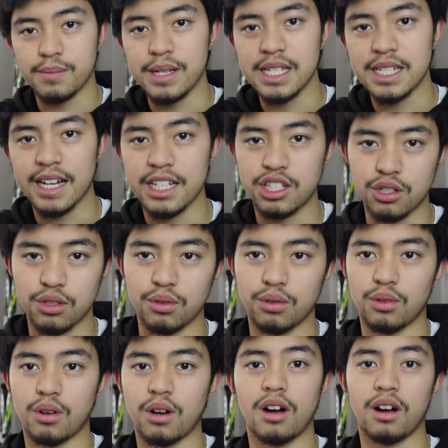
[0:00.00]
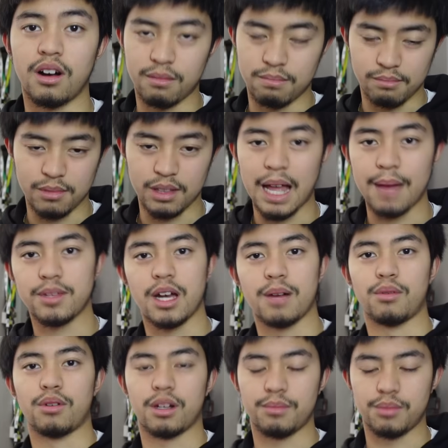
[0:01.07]
B side to a
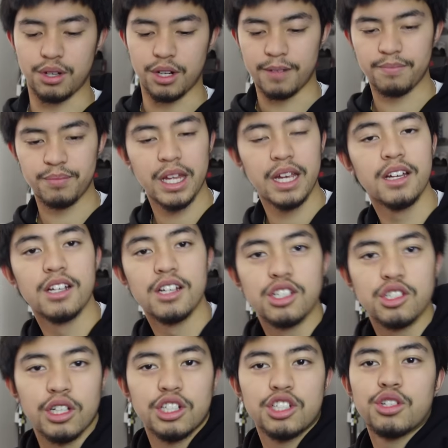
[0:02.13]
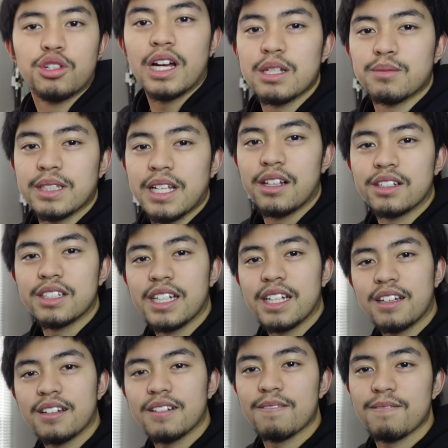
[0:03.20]
laptop or a computer. So I'll show you guys what that looks
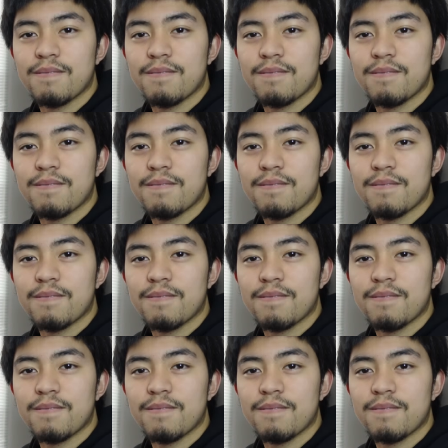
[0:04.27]
like.